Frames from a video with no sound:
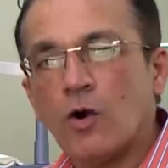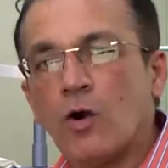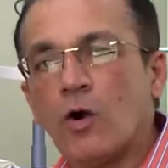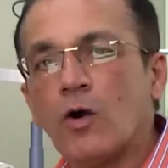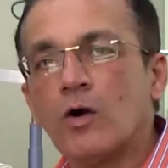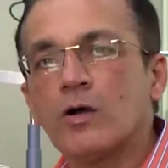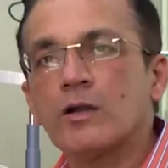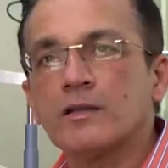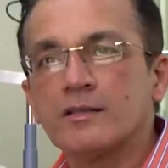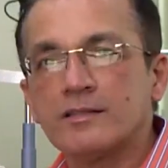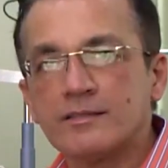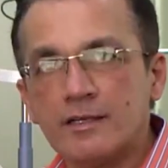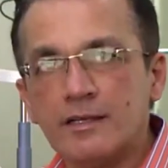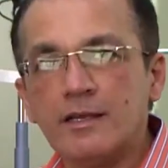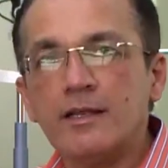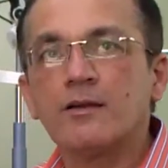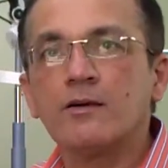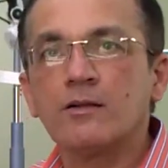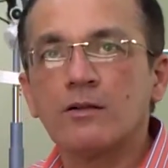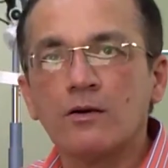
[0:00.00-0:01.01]
or
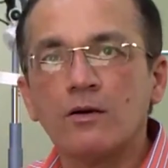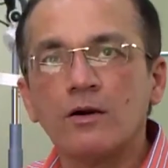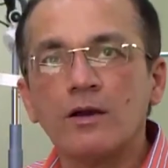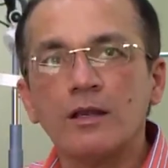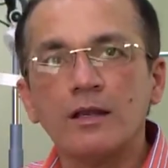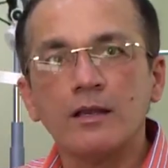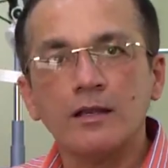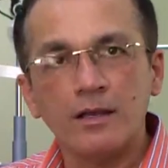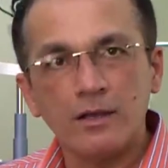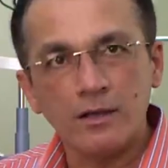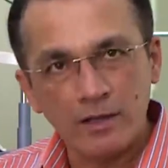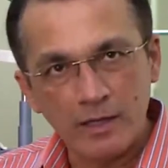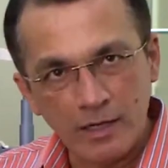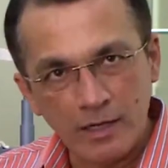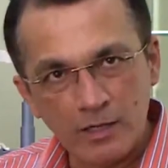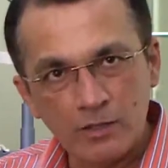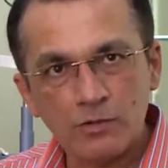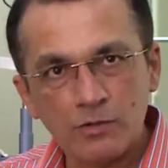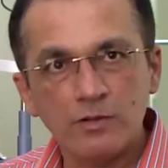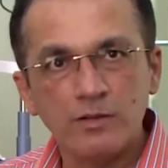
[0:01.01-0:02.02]
silicone oil
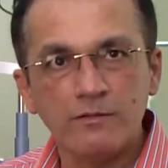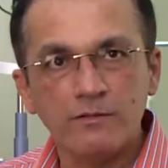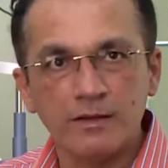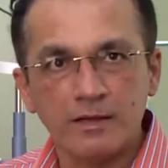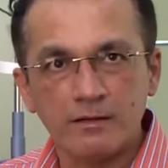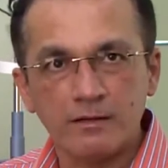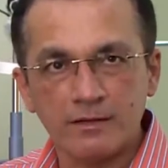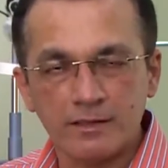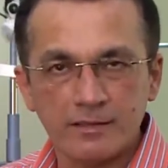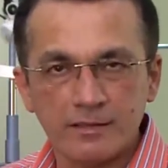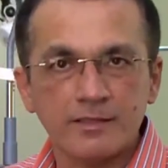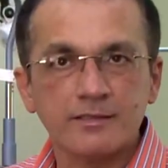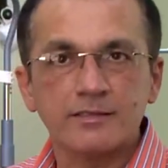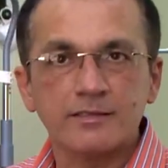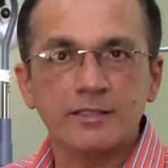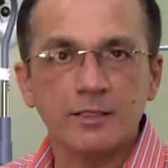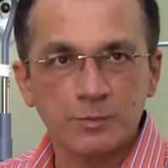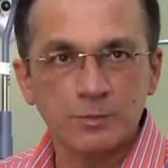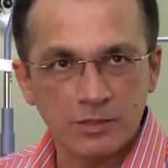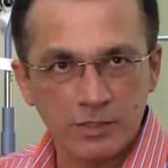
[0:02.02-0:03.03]
into the vitreous as a
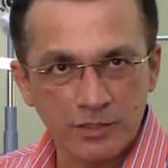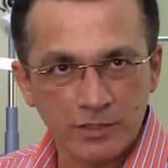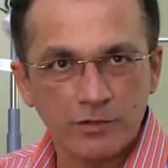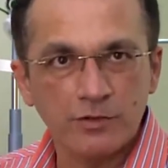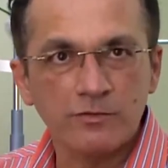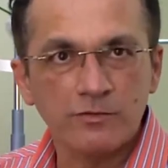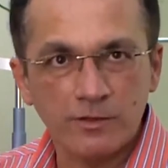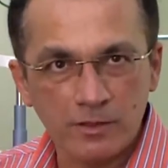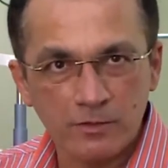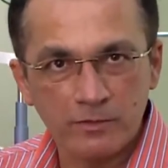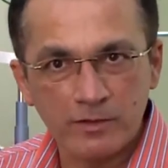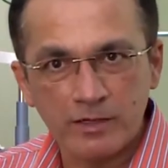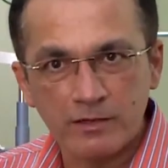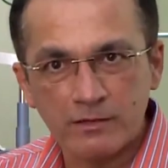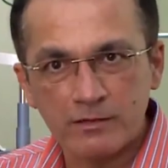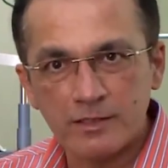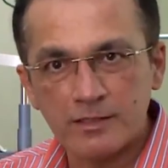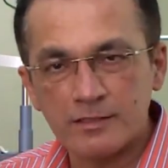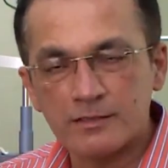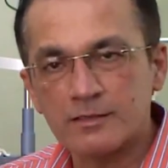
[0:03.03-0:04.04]
substitute for the
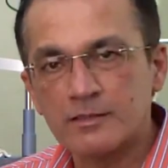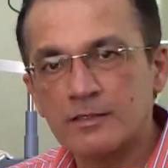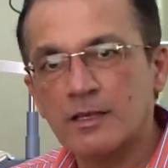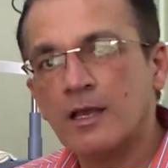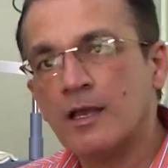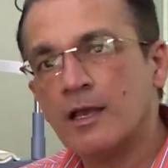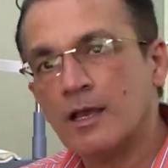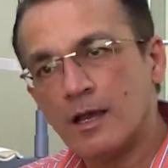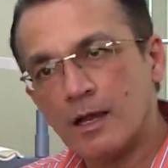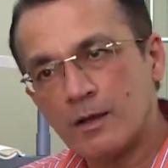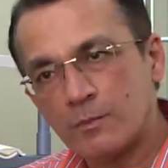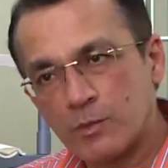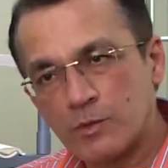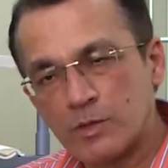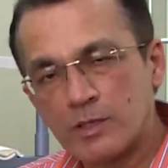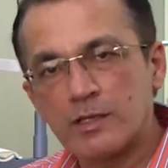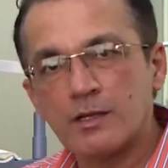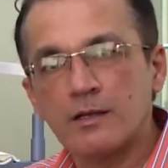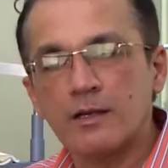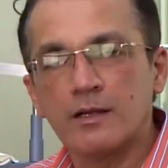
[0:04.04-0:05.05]
vitreous and
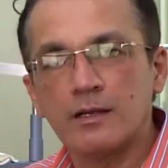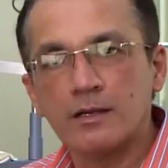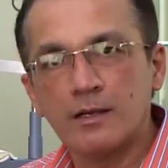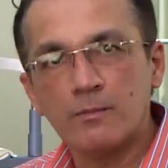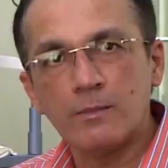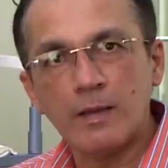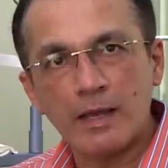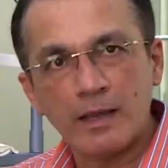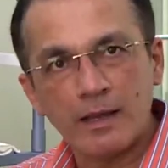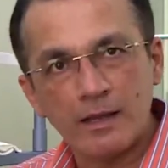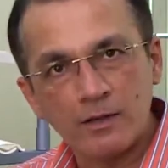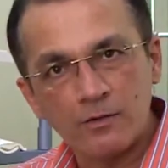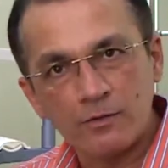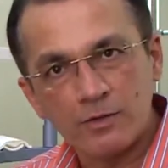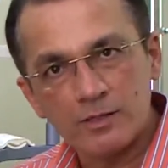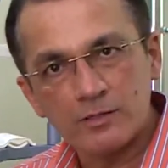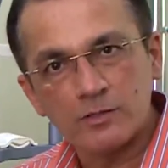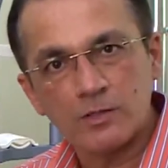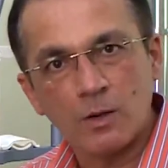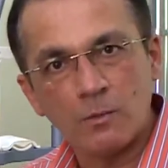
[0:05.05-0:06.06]
put the retina back into
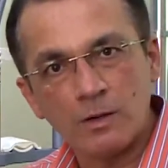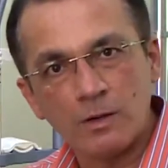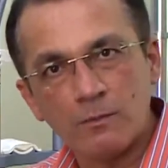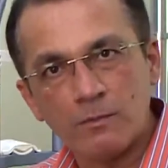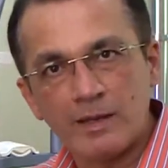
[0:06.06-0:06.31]
its normal